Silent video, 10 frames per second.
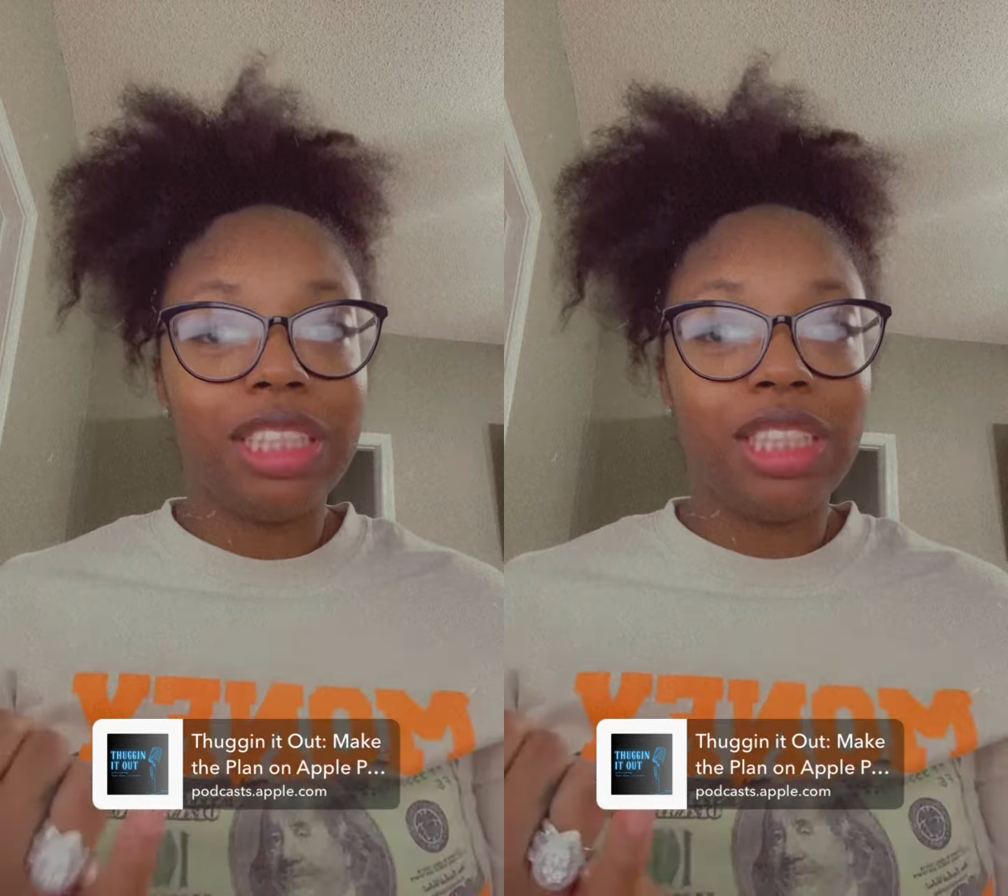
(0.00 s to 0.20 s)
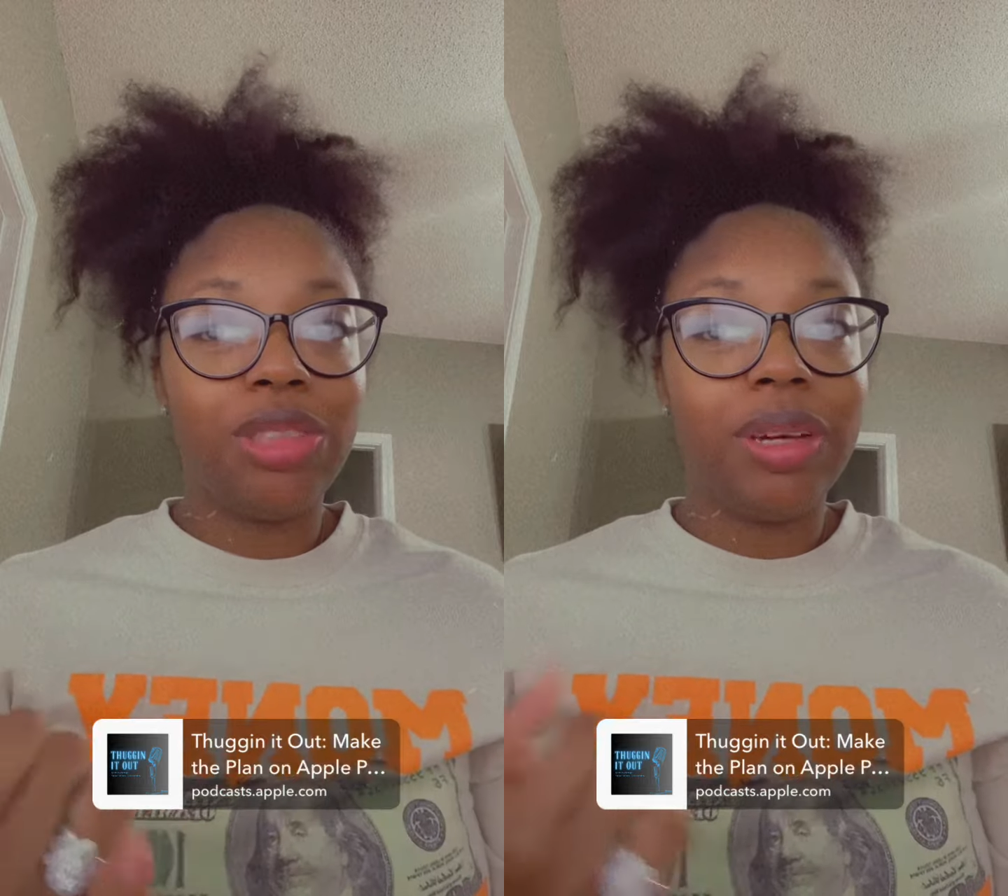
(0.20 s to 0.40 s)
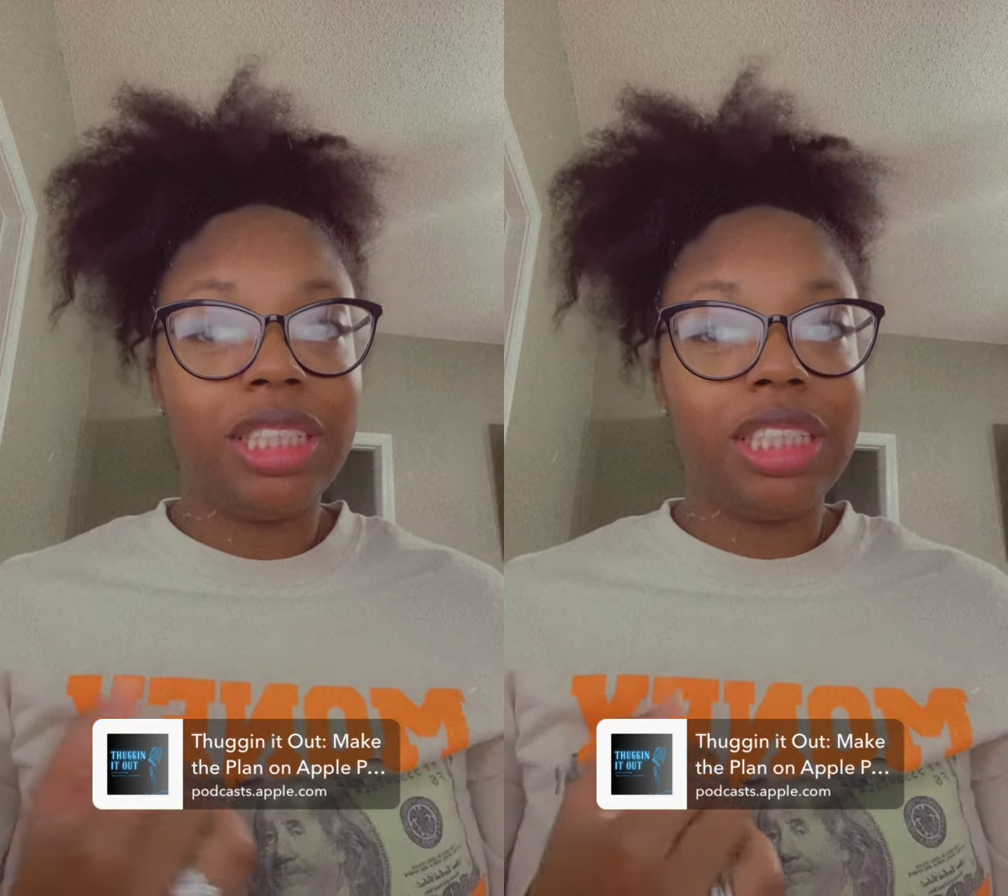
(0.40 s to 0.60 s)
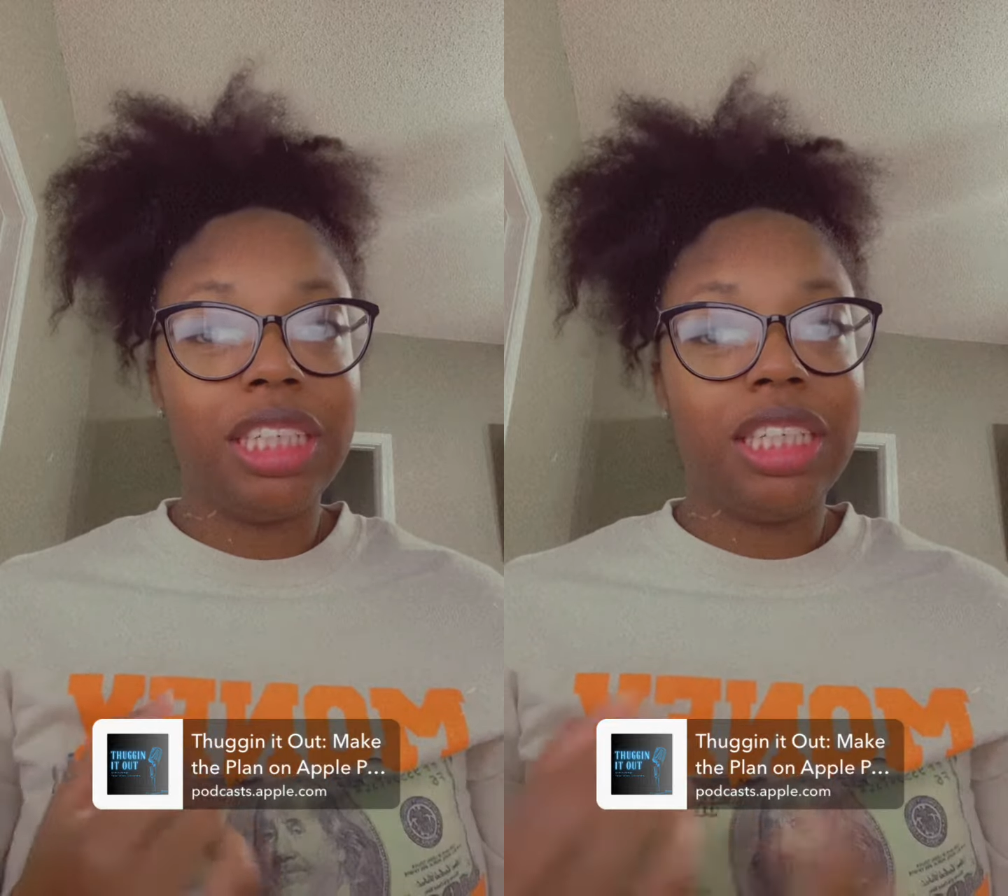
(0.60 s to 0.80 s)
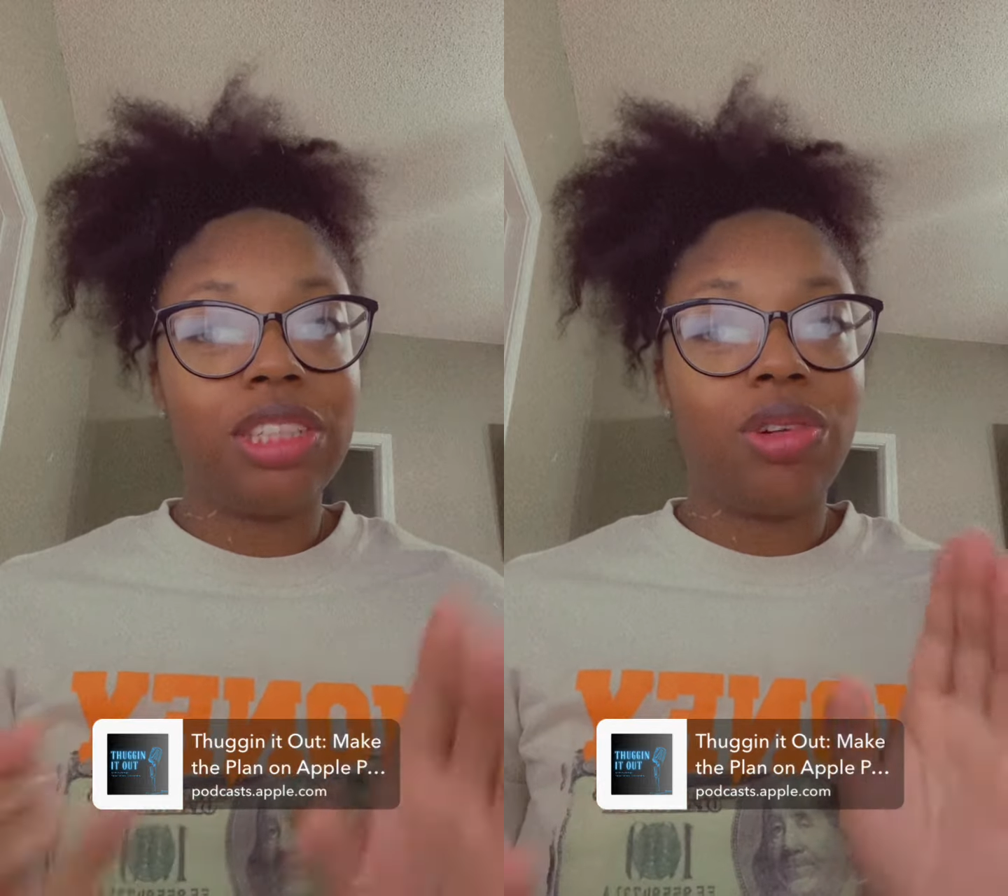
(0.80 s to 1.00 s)
situation
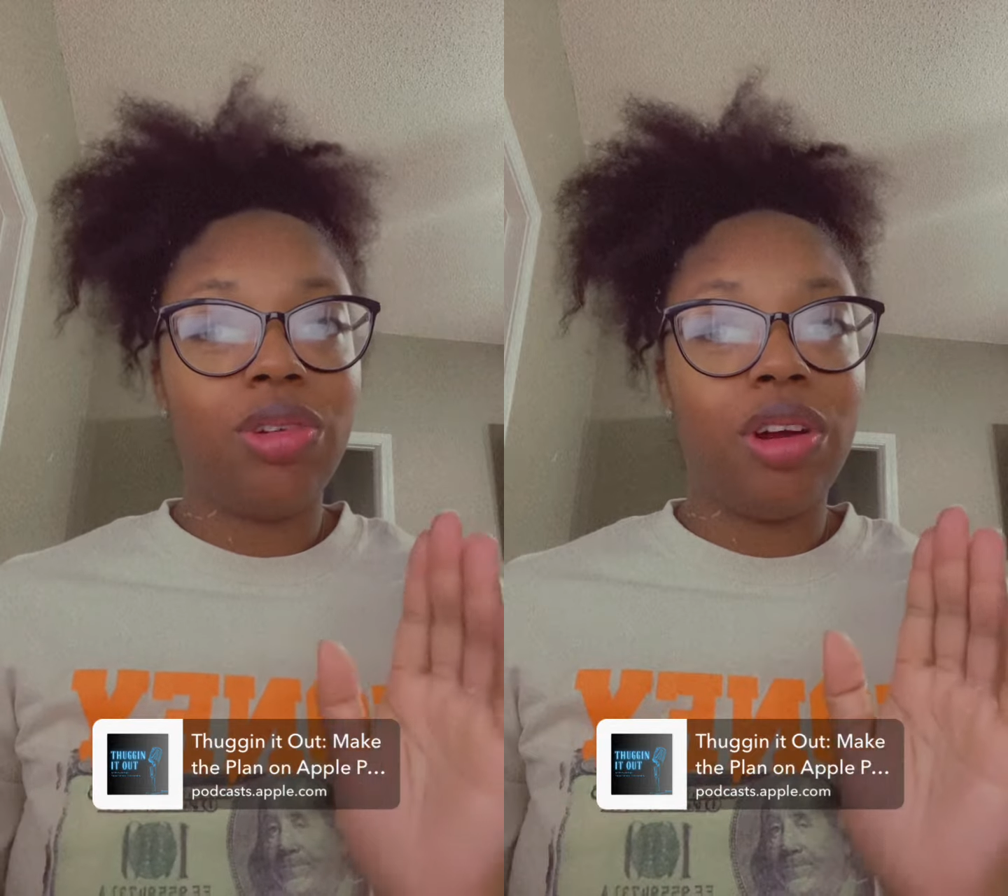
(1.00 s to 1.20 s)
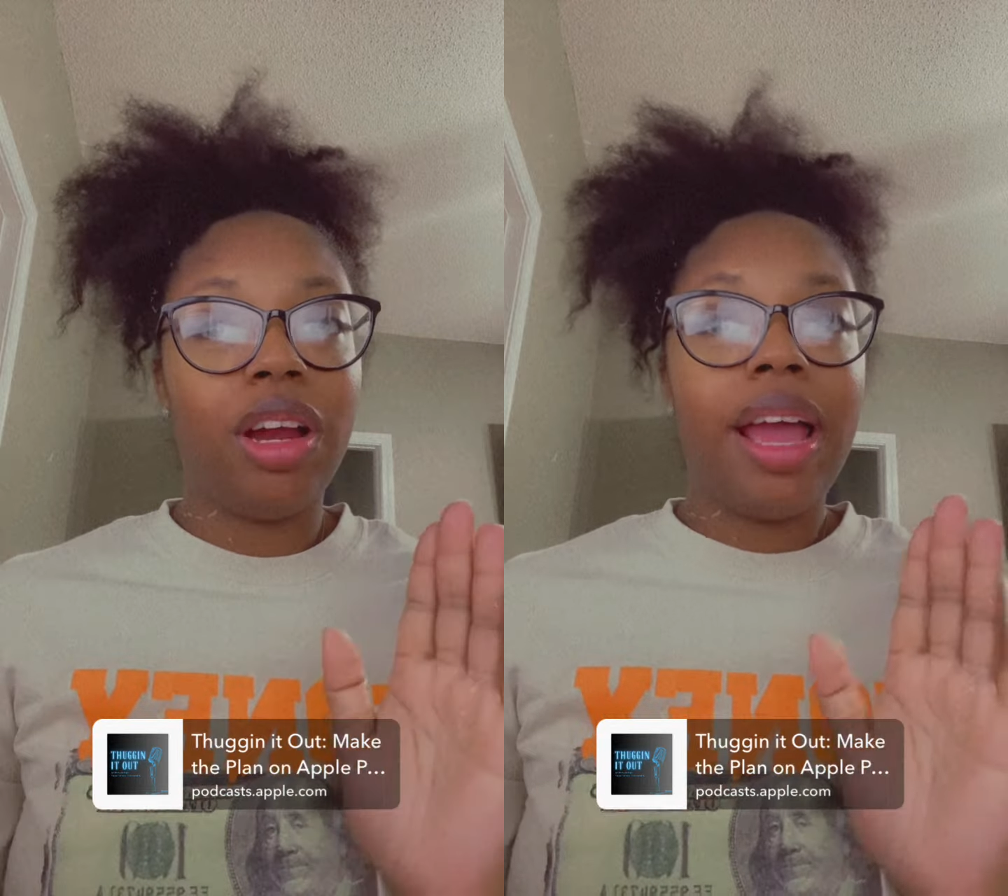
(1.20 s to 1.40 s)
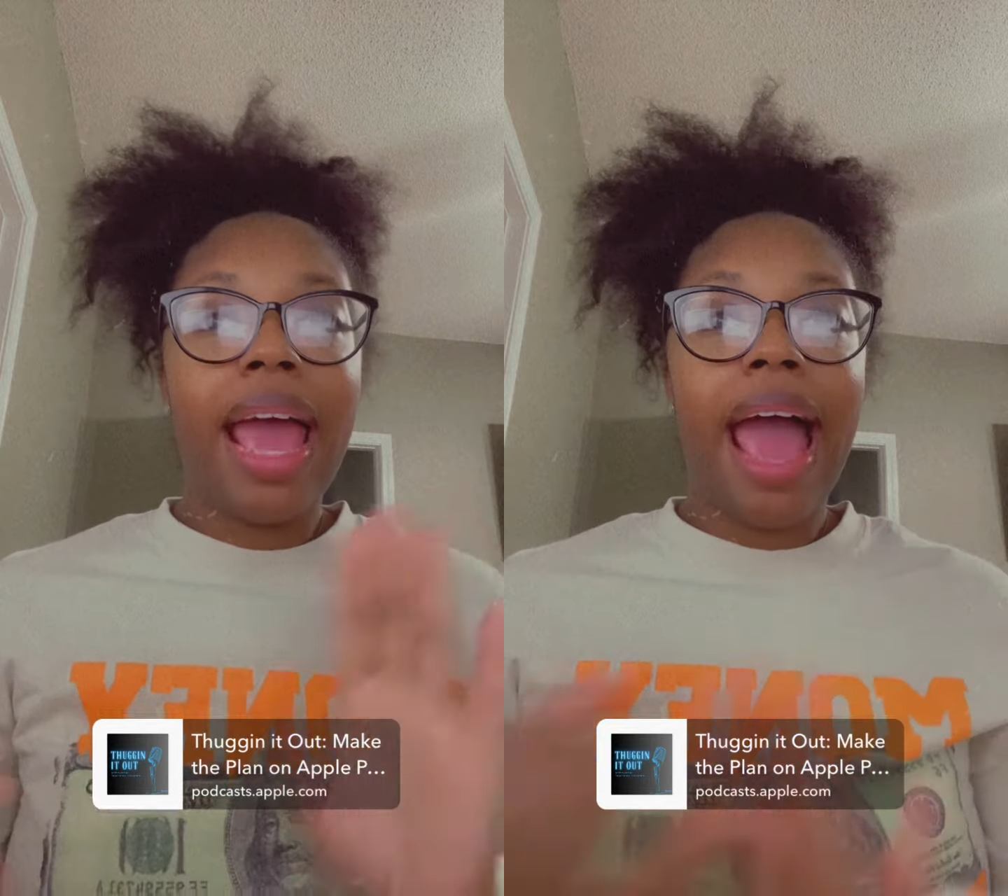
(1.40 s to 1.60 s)
is or